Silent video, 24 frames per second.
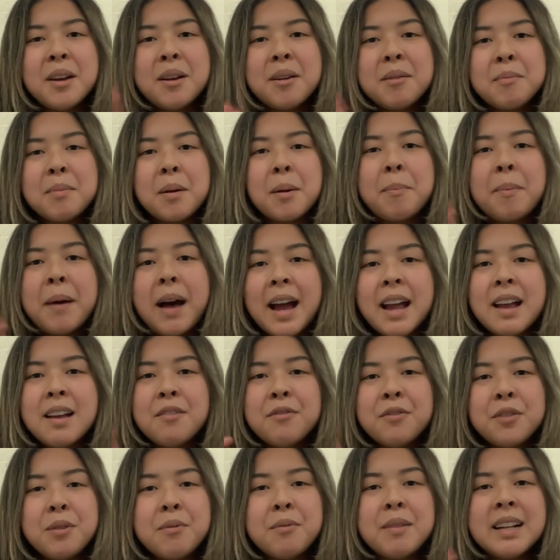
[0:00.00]
Bye-bye,
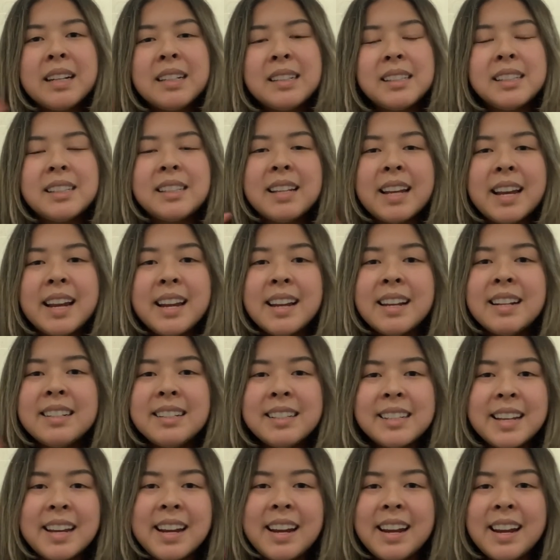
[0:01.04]
everyone. Stay
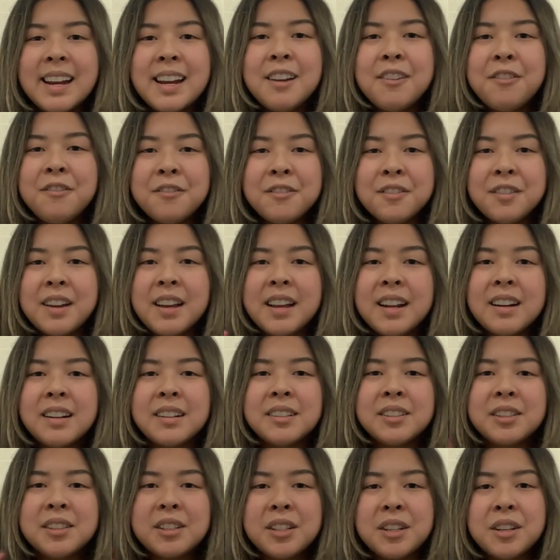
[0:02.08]
safe, and I'll
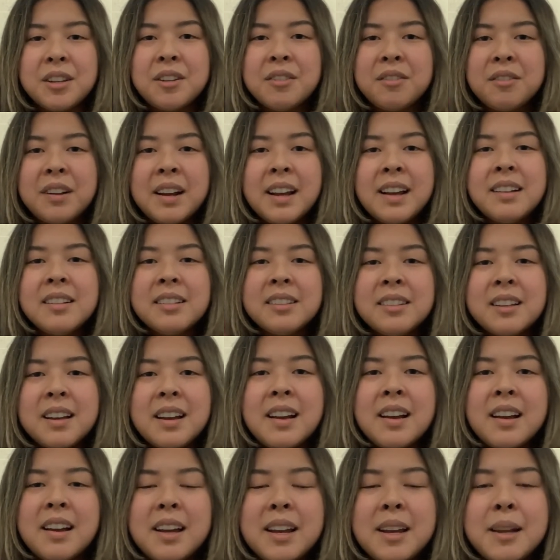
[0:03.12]
see you next
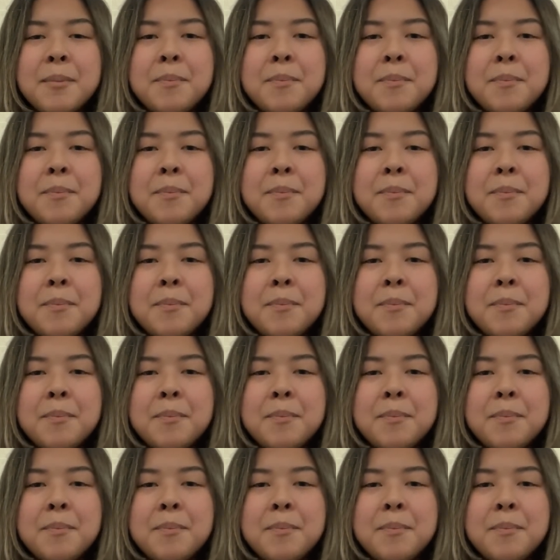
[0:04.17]
time.